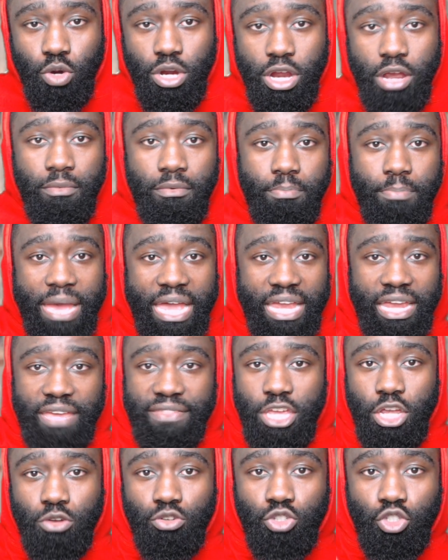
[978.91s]
coming back, and
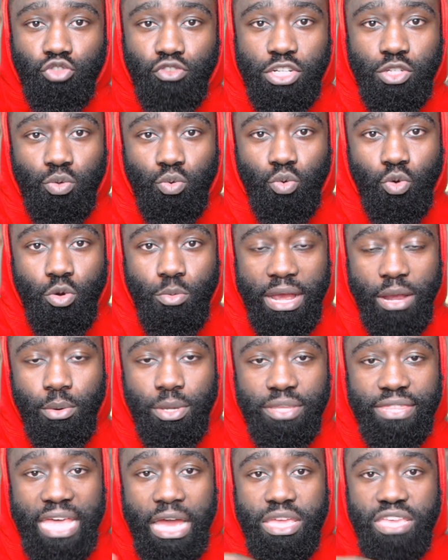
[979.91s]
then going straight to Walmart
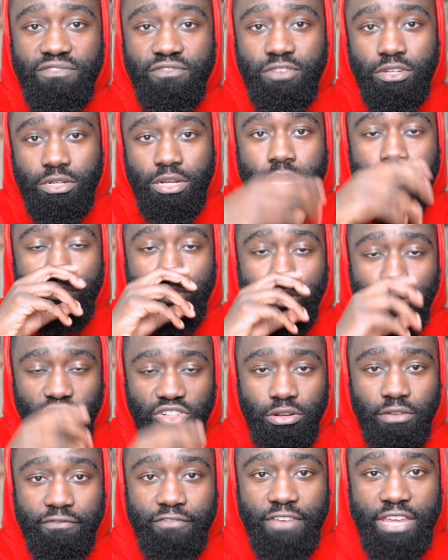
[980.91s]
without even putting
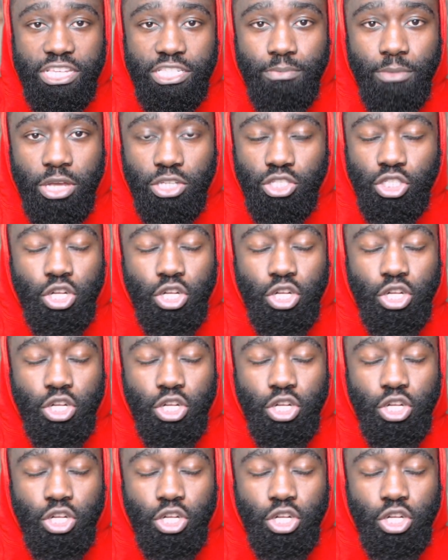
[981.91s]
on a face mask.